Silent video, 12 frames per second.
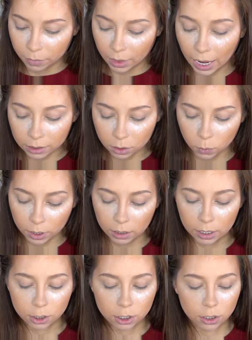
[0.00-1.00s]
next, what I
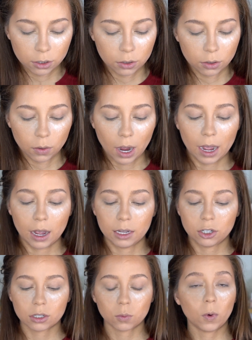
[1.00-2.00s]
like to do,
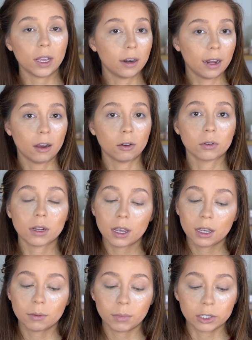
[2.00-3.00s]
I just wait it out,
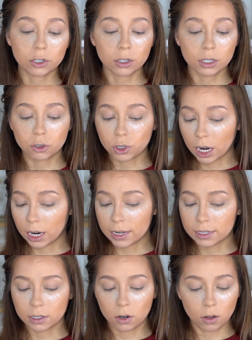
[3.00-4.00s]
make sure it
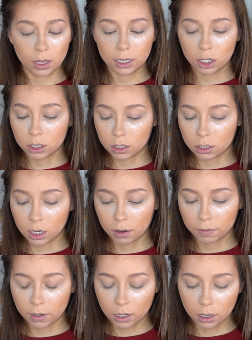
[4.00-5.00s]
dries and all that good
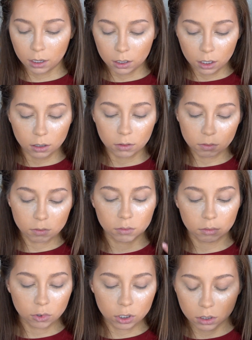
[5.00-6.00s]
stuff, and you know,
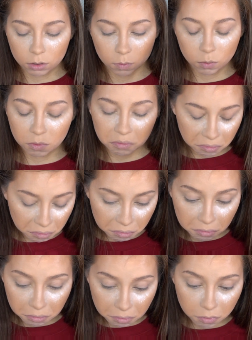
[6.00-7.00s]
just
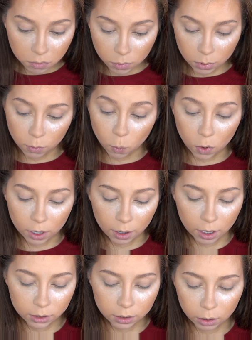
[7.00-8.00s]

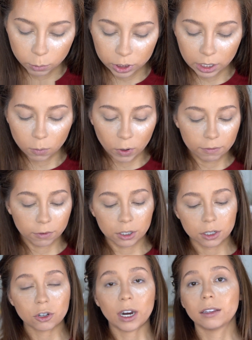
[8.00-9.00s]
whatnot. So I'm just gonna wait for
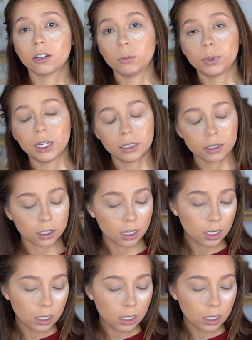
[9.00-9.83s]
it to dry a little bit.